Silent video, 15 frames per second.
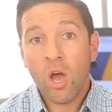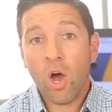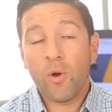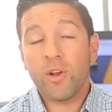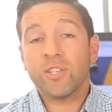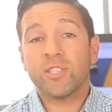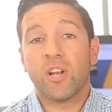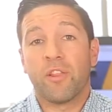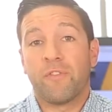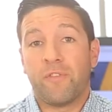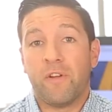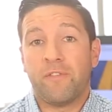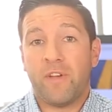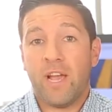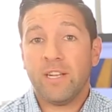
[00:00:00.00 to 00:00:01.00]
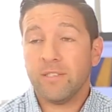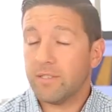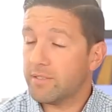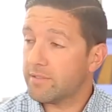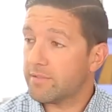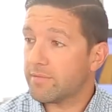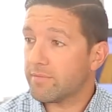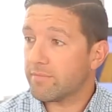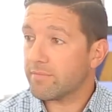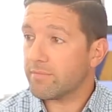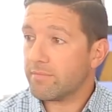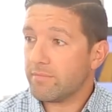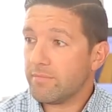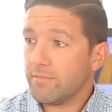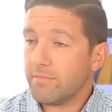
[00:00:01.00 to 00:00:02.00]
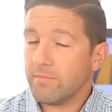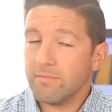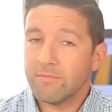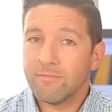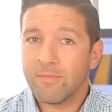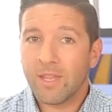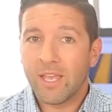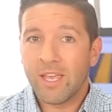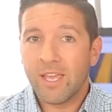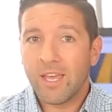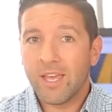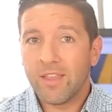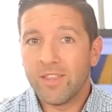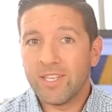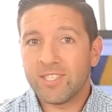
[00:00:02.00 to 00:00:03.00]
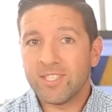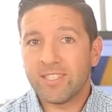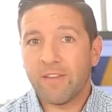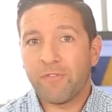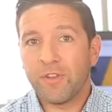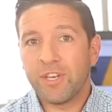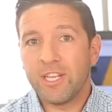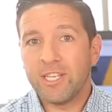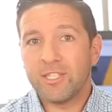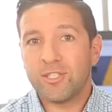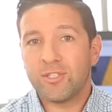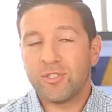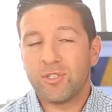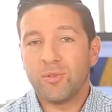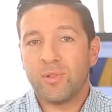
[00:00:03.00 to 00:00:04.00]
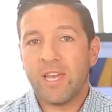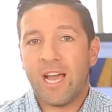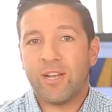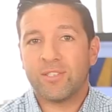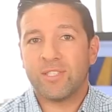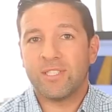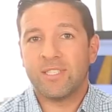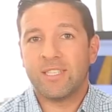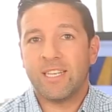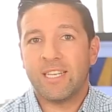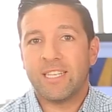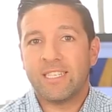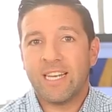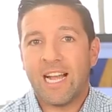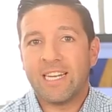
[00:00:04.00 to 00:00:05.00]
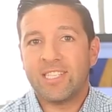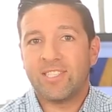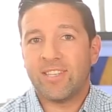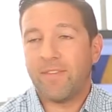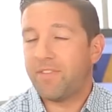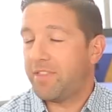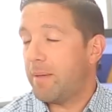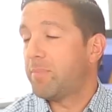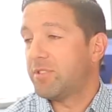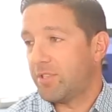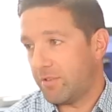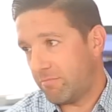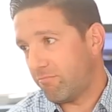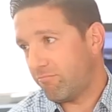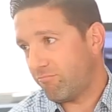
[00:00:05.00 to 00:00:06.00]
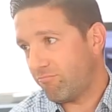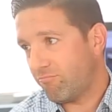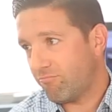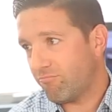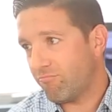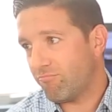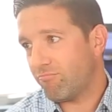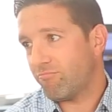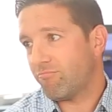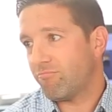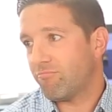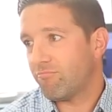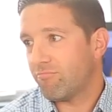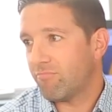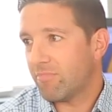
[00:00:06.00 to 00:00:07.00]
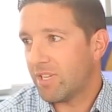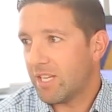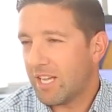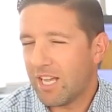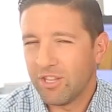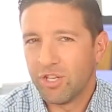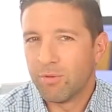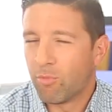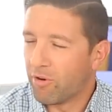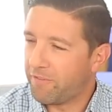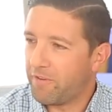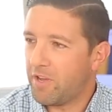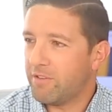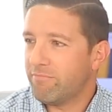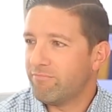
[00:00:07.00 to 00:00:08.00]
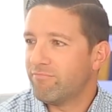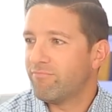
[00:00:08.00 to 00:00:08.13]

Oh, here's another fun fact. Okay. This is F L D's two thousand ninety-seventh episode. Wow. A little more fun.